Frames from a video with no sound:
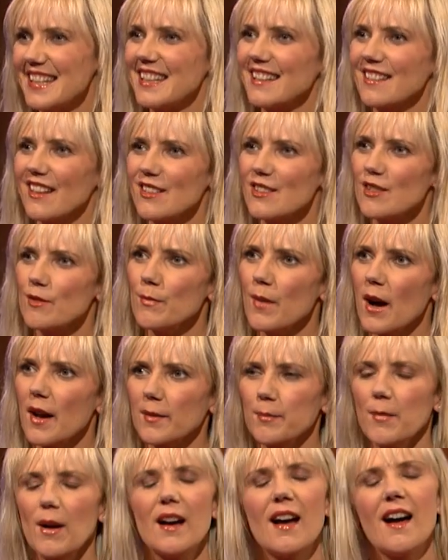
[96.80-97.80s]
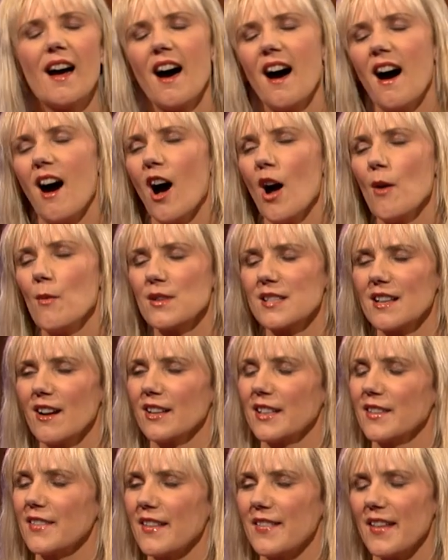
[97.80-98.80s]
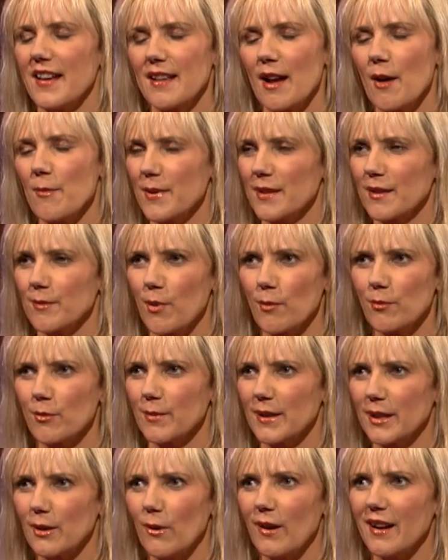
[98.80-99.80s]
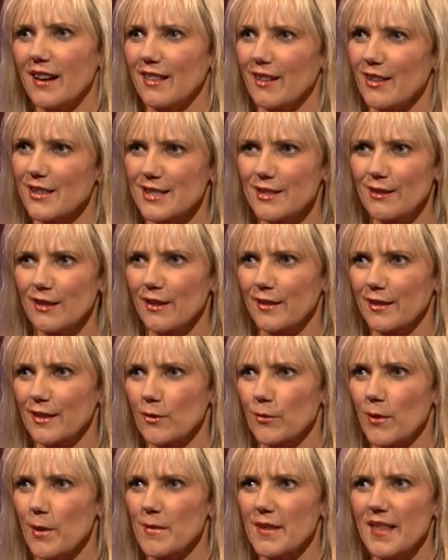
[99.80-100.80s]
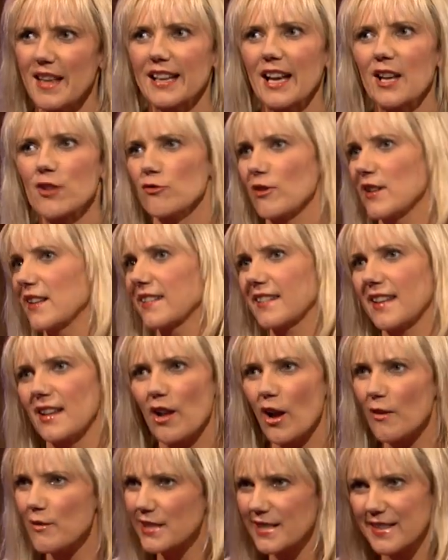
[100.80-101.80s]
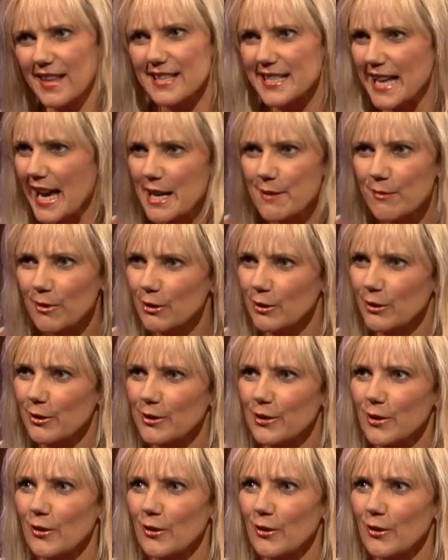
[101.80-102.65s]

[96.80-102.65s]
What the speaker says: And in London bars. But I would argue that that happens probably quite a lot to lots of women. They get drinks sent over to their tables.